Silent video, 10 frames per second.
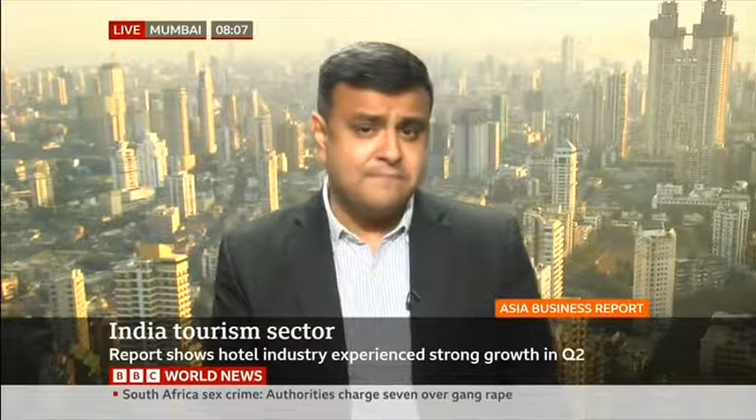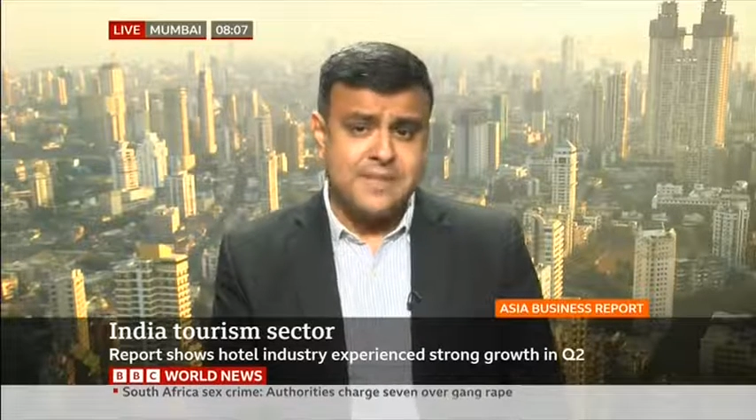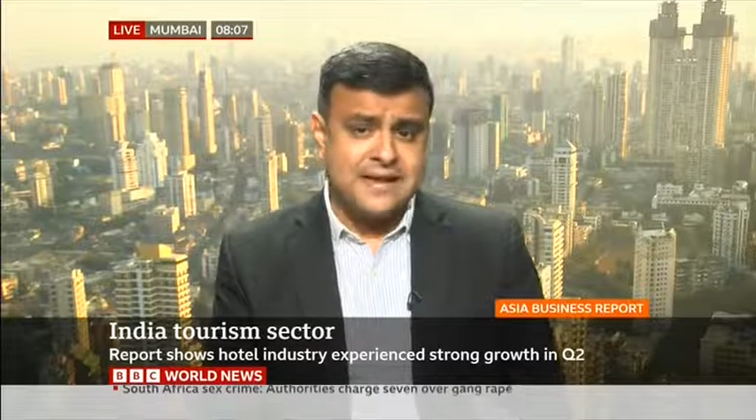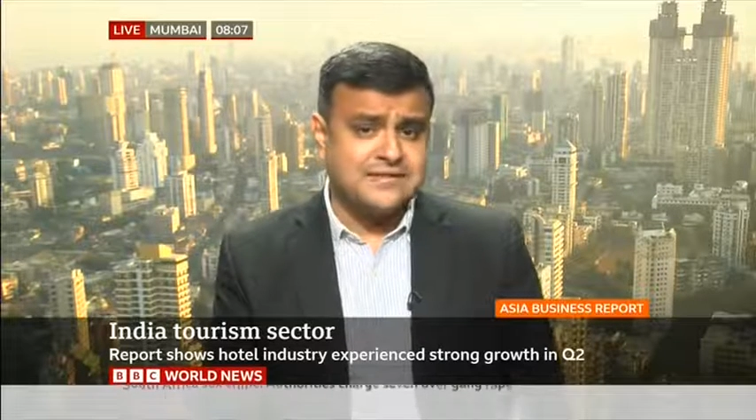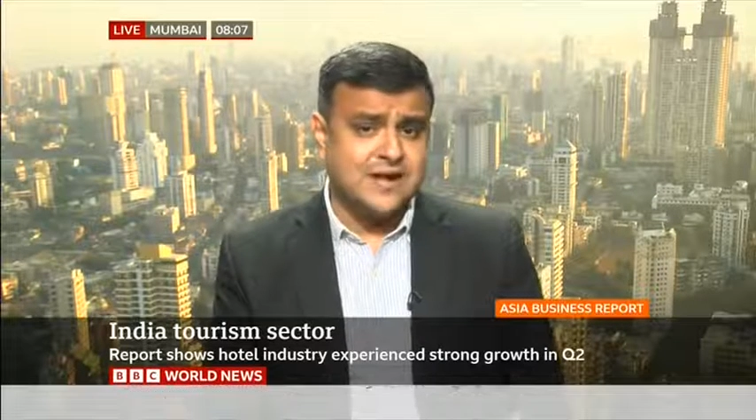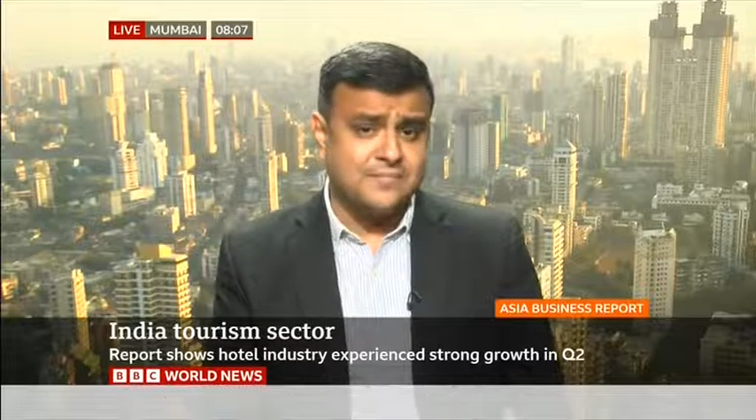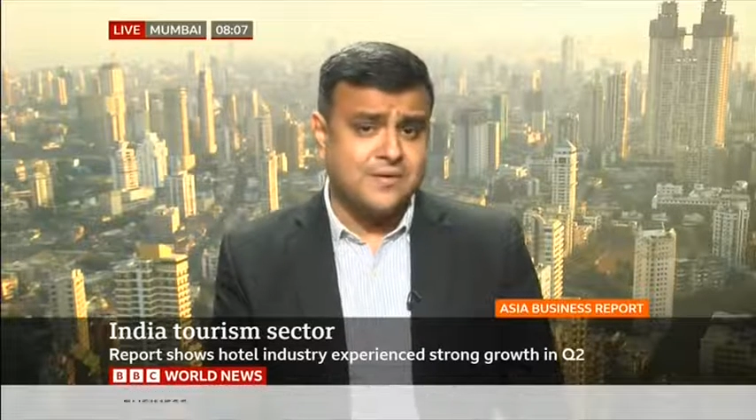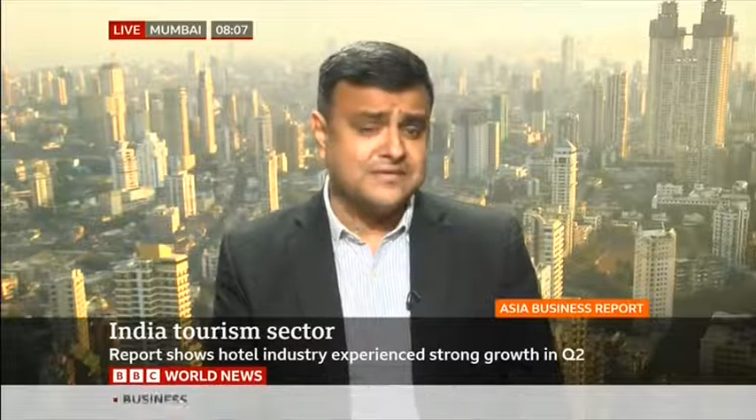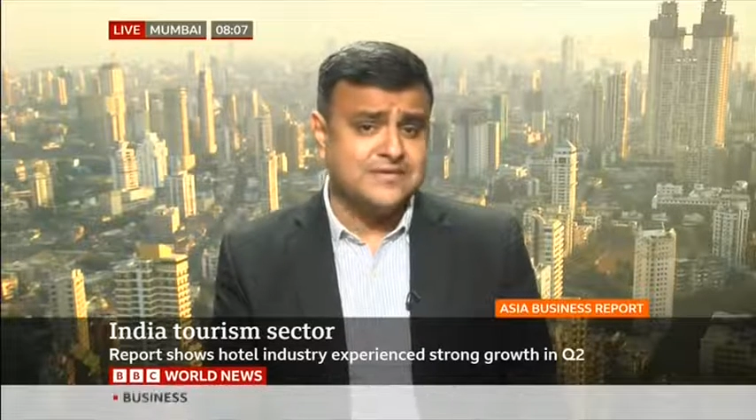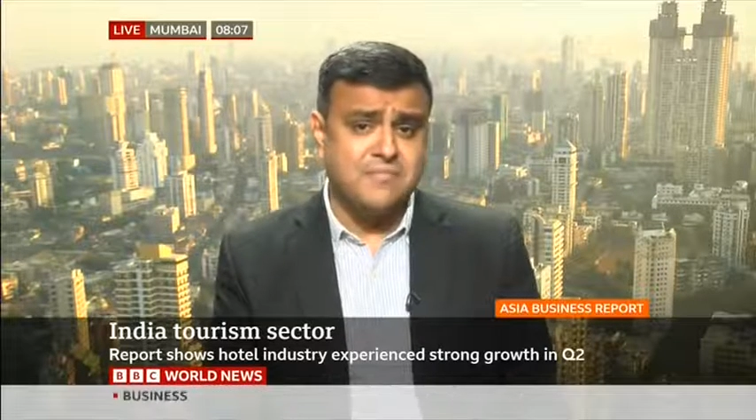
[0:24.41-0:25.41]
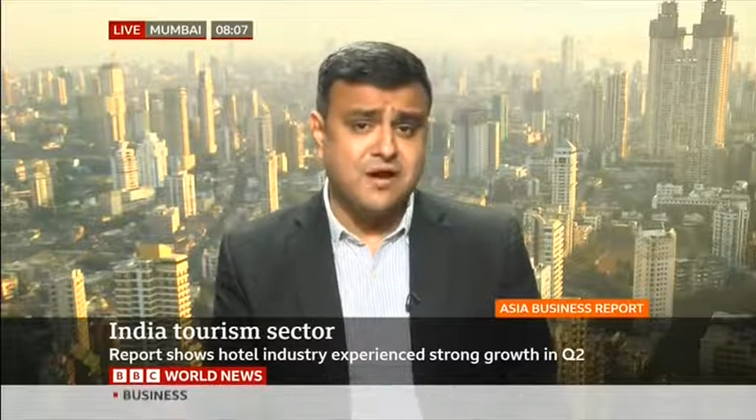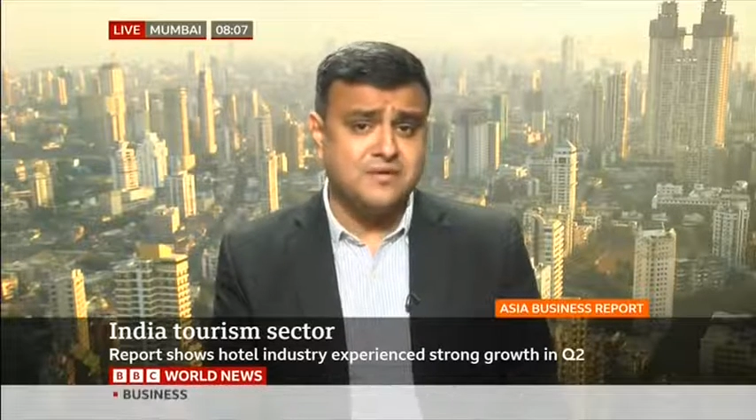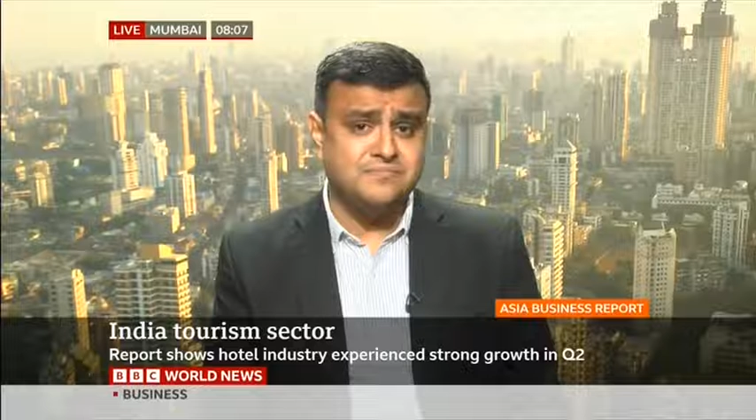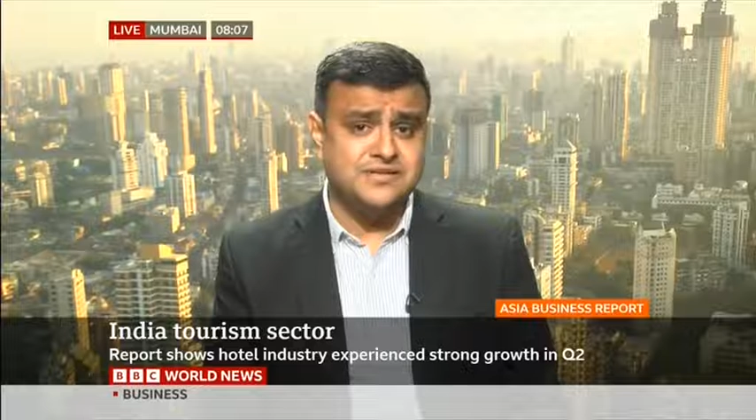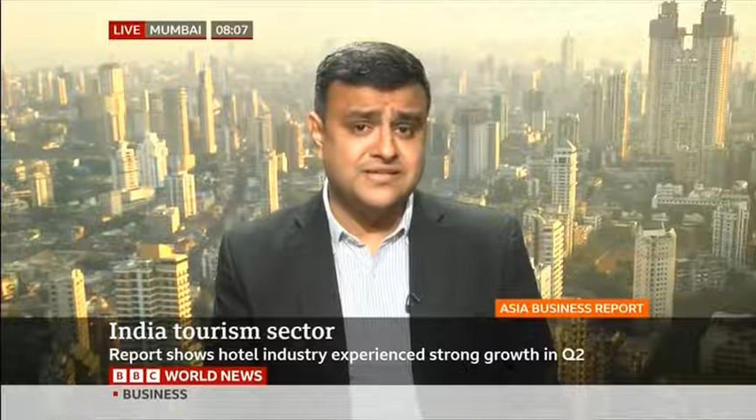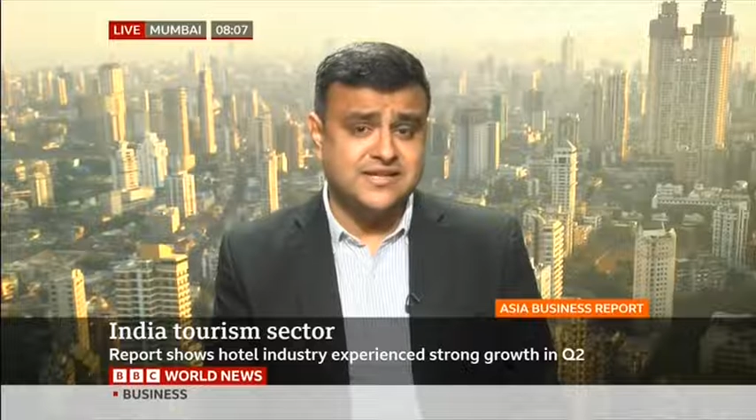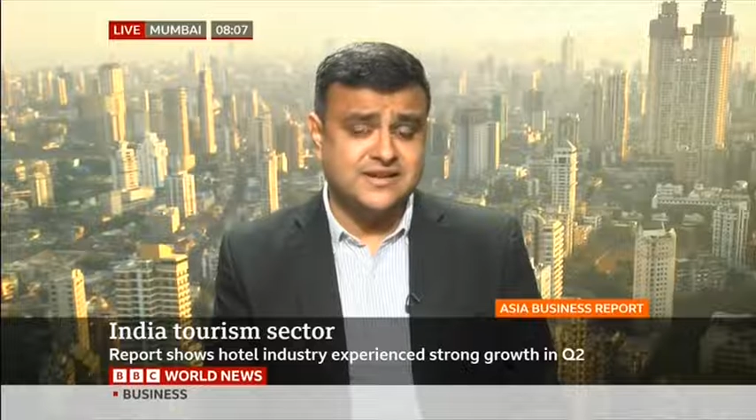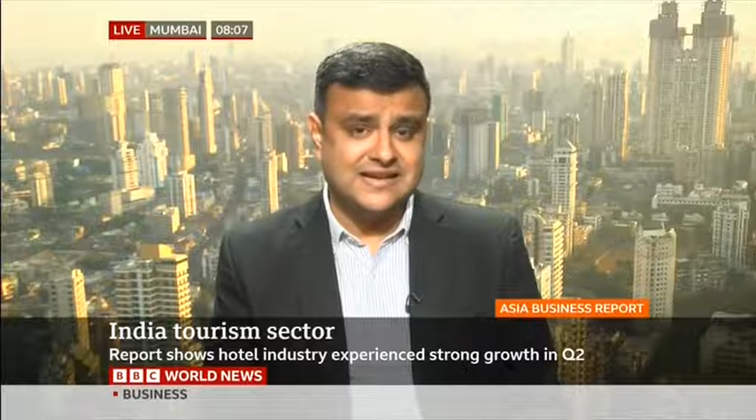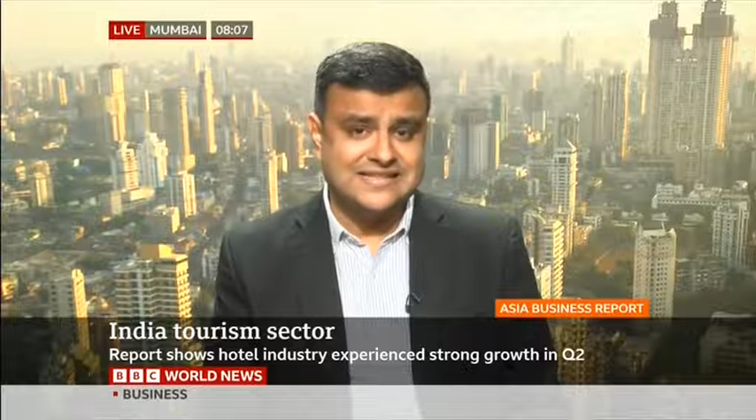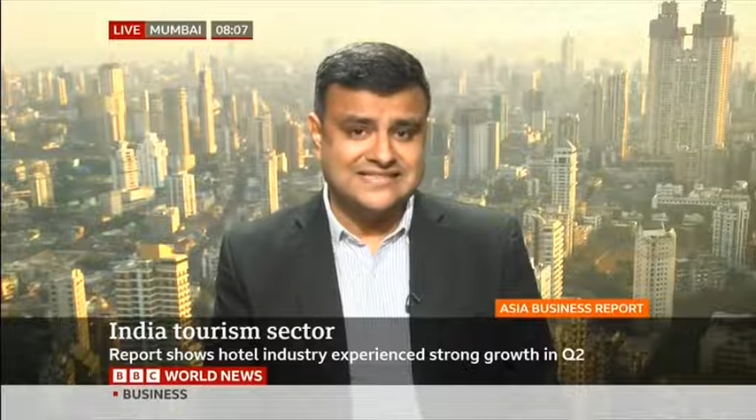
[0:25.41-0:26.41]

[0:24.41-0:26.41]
Pent-up demand, particularly